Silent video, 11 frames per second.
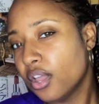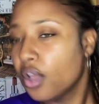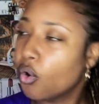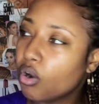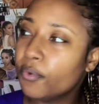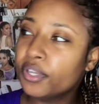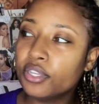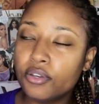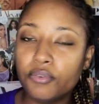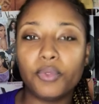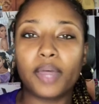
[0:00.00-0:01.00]
Or when
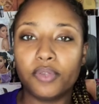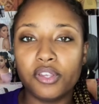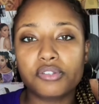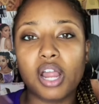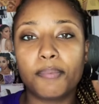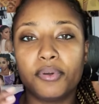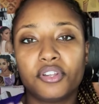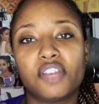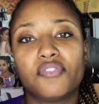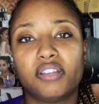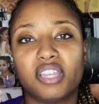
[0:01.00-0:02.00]
you start putting on your
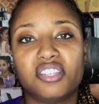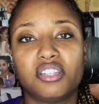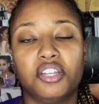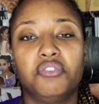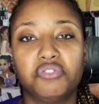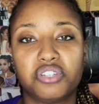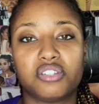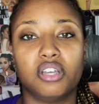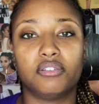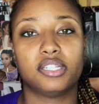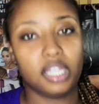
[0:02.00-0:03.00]
foundation and you just
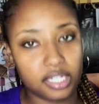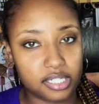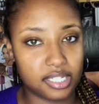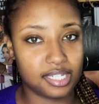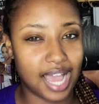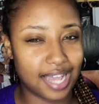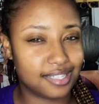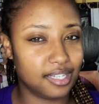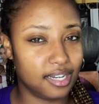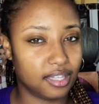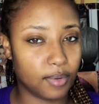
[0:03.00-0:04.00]
notice that it's just not
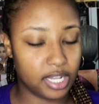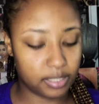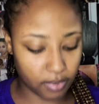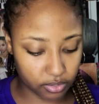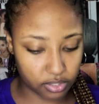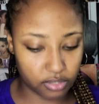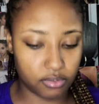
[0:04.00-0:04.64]
sitting the way it's supposed to,